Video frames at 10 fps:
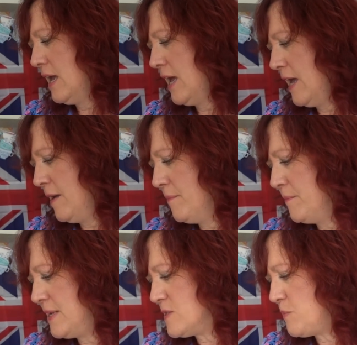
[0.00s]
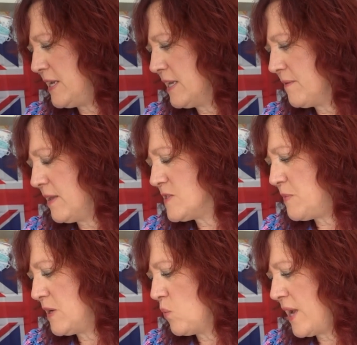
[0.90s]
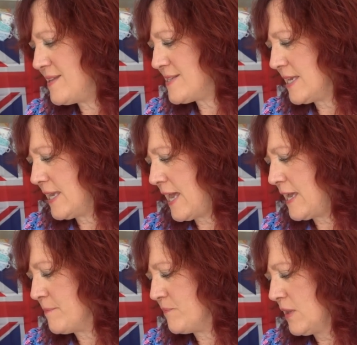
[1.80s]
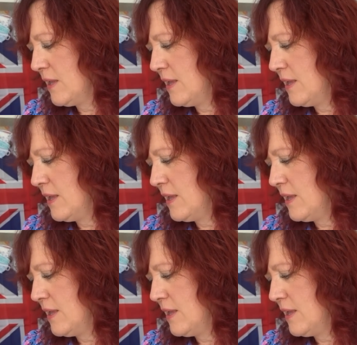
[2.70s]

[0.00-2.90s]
But it's been a waiting game.